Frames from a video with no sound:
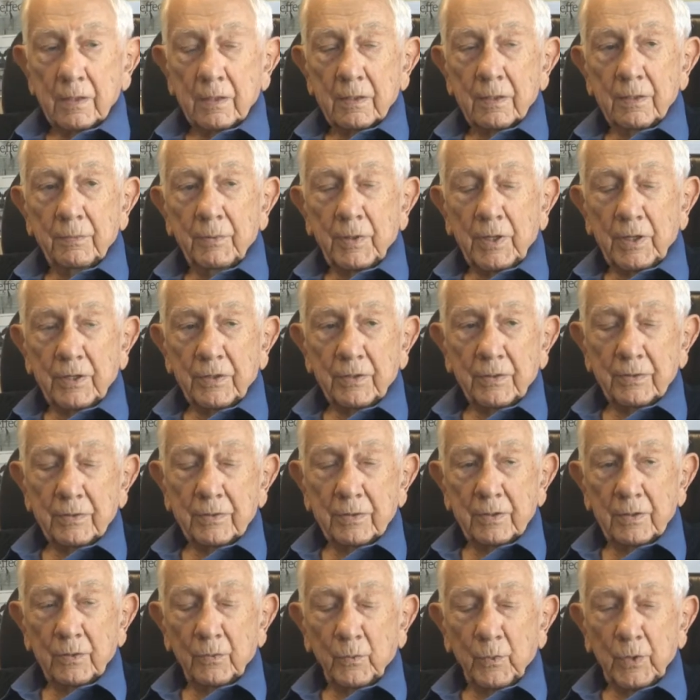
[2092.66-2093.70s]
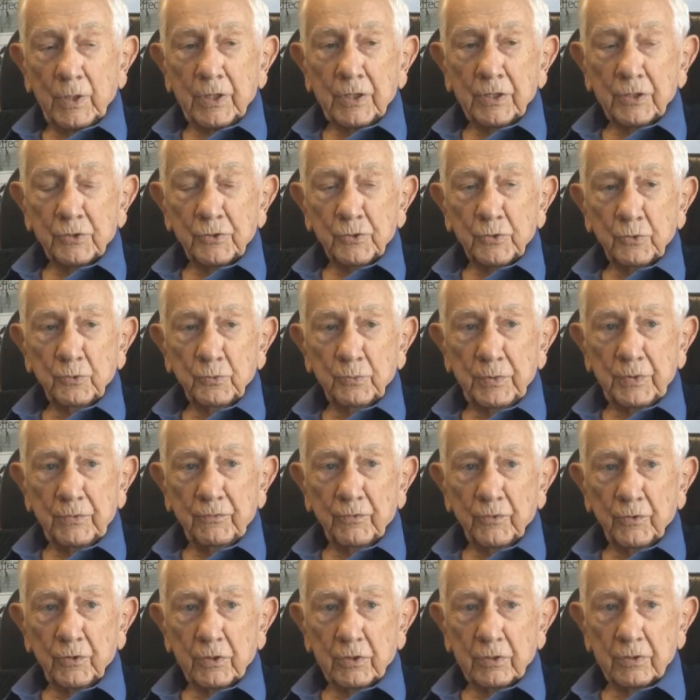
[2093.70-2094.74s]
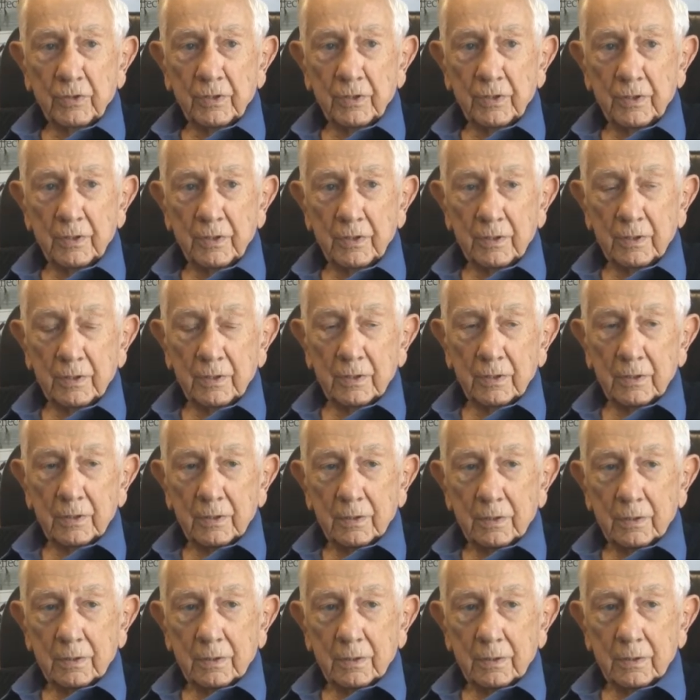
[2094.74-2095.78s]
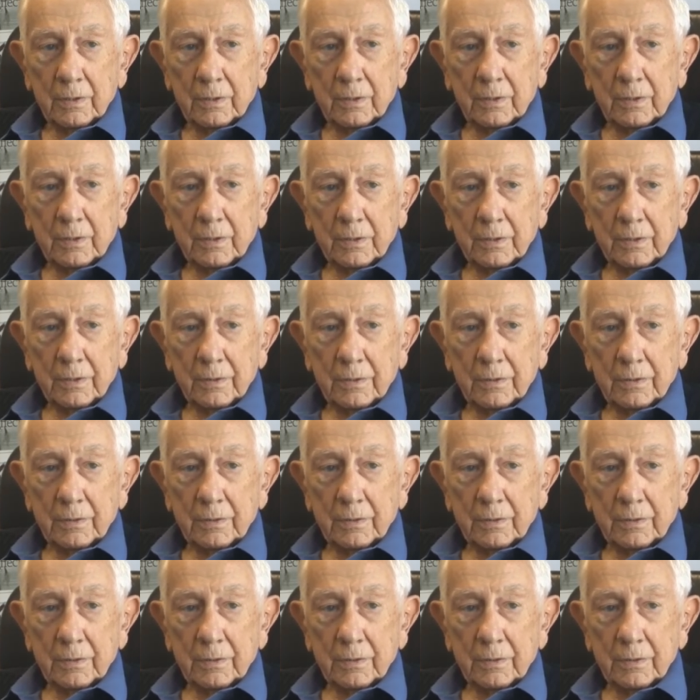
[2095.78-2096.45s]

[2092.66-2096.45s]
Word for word: About a week or two before uh,